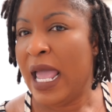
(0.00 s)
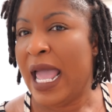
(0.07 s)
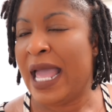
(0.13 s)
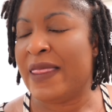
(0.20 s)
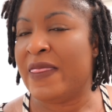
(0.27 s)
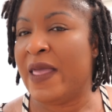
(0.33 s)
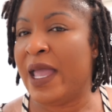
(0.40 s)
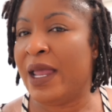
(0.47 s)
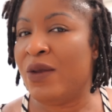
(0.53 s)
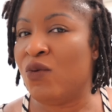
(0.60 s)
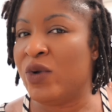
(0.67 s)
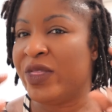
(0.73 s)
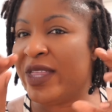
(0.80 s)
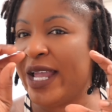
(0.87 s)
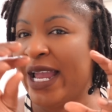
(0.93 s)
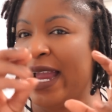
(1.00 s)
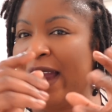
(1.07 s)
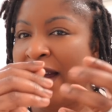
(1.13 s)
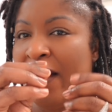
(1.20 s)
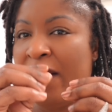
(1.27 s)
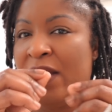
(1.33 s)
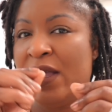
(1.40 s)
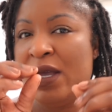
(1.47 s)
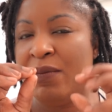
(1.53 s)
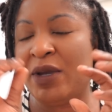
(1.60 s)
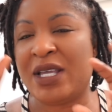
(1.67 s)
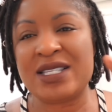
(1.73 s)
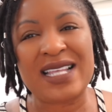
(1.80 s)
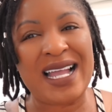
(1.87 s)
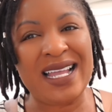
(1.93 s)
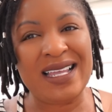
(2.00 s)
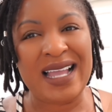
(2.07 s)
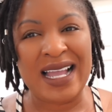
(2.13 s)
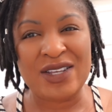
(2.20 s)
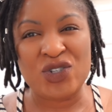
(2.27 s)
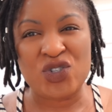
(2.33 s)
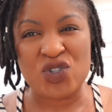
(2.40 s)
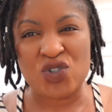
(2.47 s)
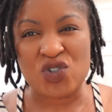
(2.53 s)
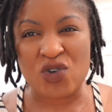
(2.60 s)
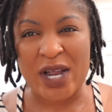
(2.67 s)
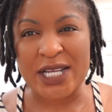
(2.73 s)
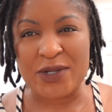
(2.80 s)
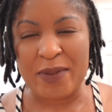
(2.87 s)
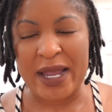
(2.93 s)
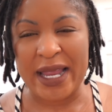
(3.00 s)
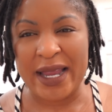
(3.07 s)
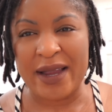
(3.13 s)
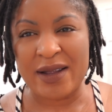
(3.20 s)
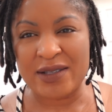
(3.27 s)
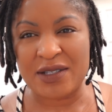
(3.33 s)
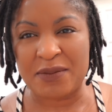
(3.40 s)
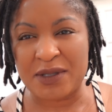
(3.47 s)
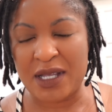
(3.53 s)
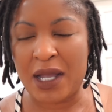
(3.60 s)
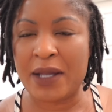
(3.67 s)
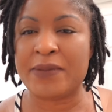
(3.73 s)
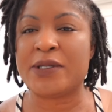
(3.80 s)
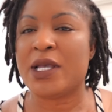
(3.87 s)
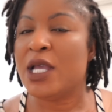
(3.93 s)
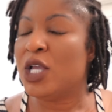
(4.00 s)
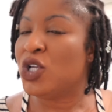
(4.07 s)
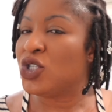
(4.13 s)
And then with the hair, because I used to scratch my hair sometimes.